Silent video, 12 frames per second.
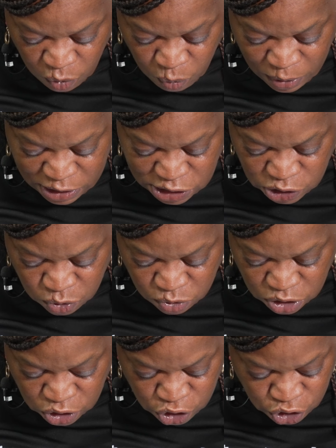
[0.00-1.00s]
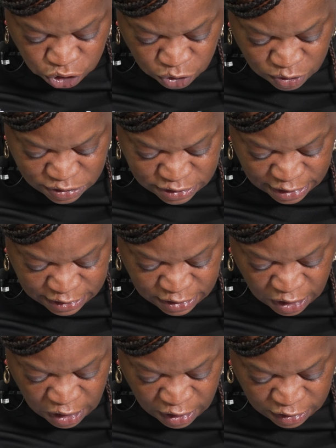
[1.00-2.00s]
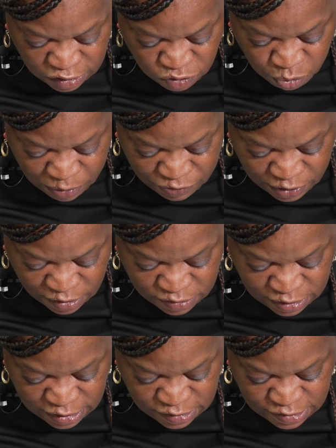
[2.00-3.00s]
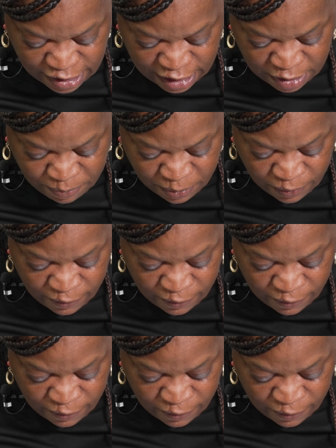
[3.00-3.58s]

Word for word: we too the assurance that God is with us. He's able.